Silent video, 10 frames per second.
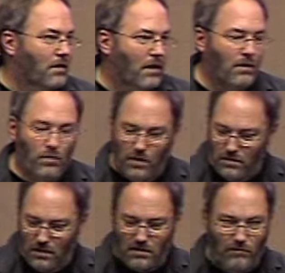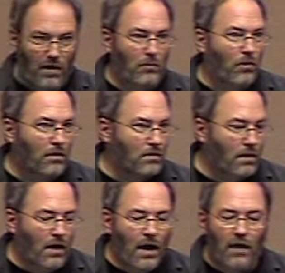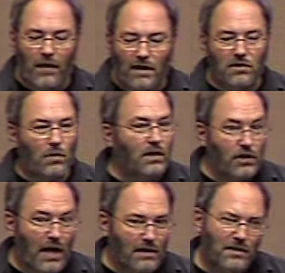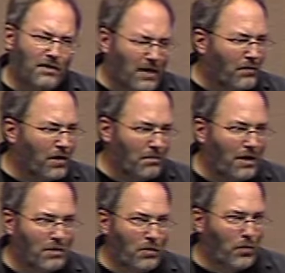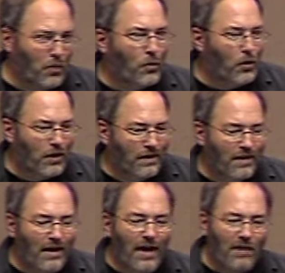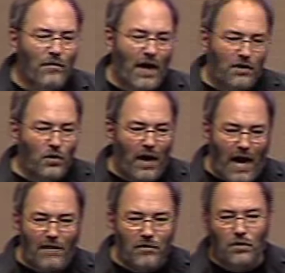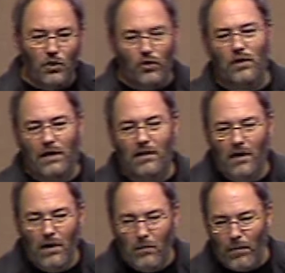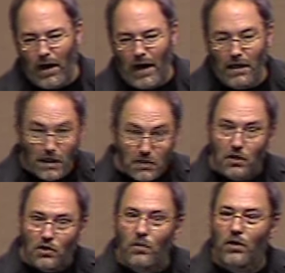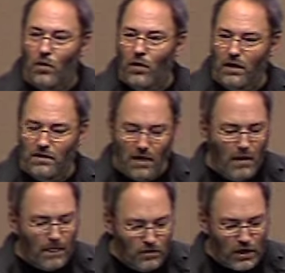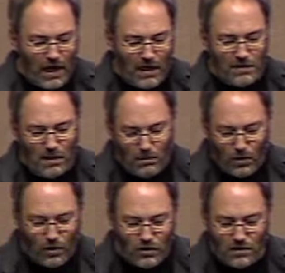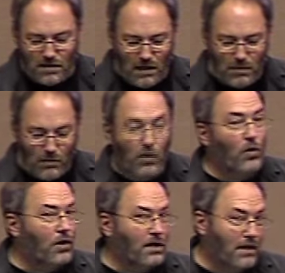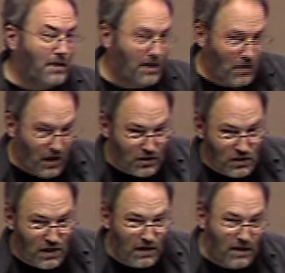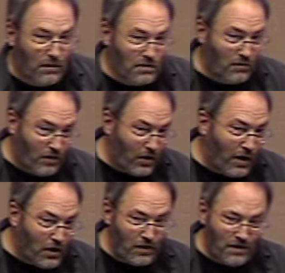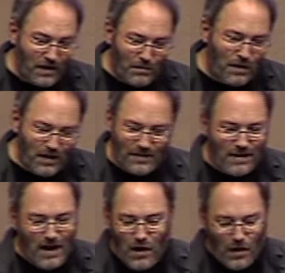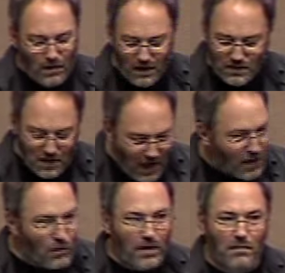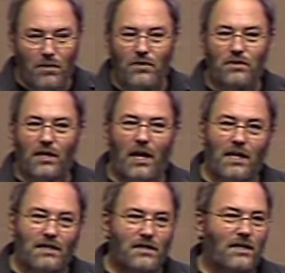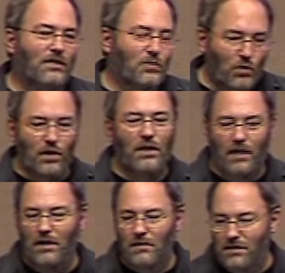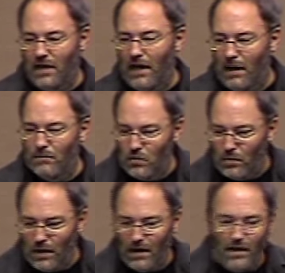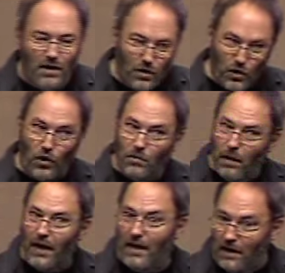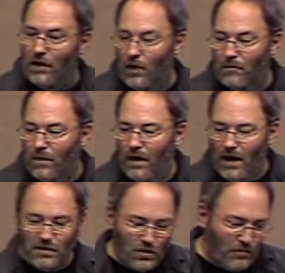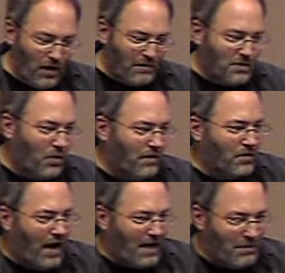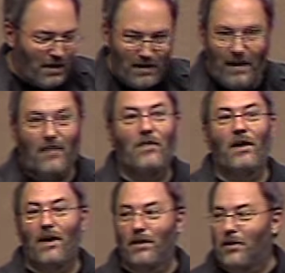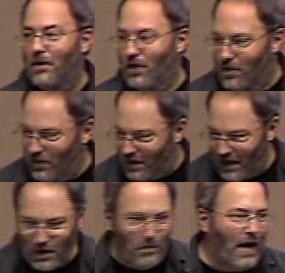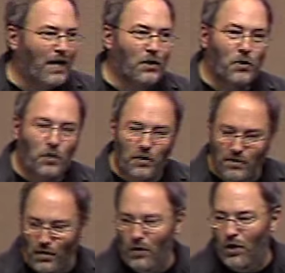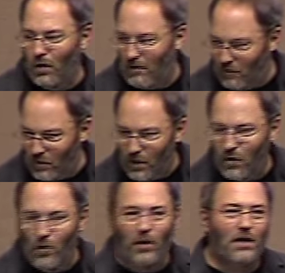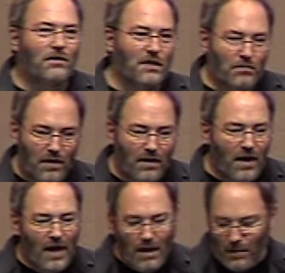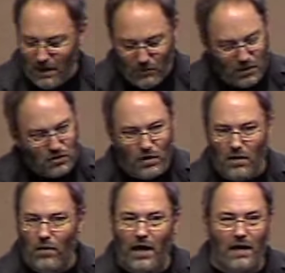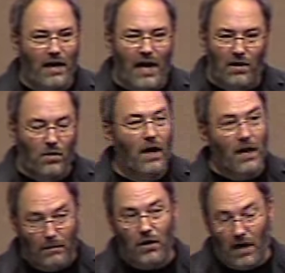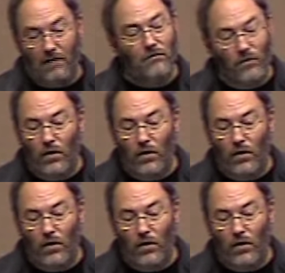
It's ephemeral. And that's the way jazz is. It's not really meant to be recorded. In fact, you have to learn it by listening to recordings. Jazz emerged at the same time recording technology did, and that was a very good thing because it's not a written music, and it's really set up to be learned by ear. And so if you have some way of documenting that, then you can kind of go back and learn a solo off of a recording or something. But even when you try to write it out, and I'm going to have